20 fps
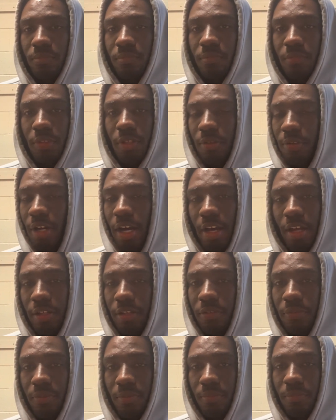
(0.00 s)
They're not
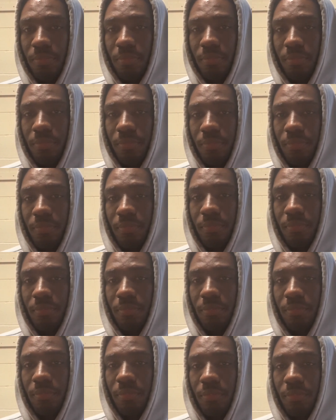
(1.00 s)
ignorant.
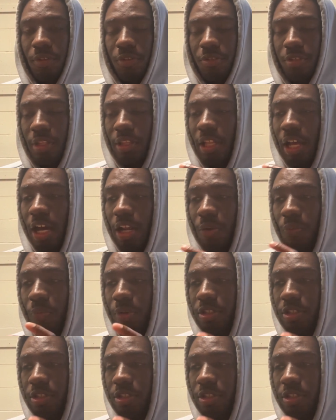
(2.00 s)
There's a lot of